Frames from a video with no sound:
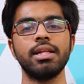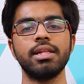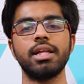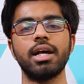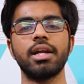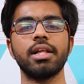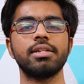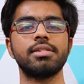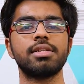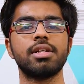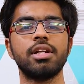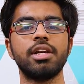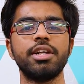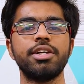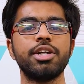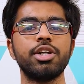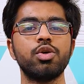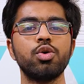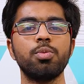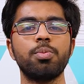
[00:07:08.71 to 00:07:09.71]
that is
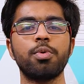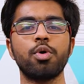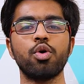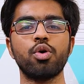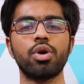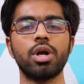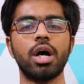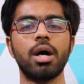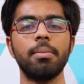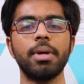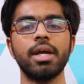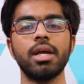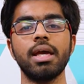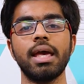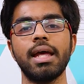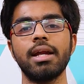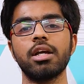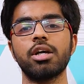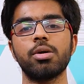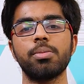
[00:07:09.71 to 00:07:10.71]
related to programming
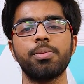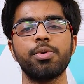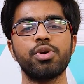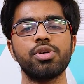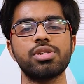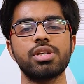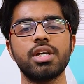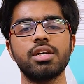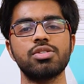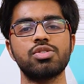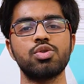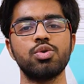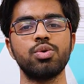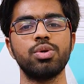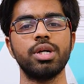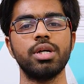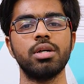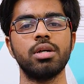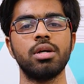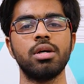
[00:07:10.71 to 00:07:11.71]
and computer science
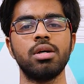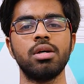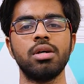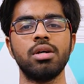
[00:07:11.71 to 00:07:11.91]
student.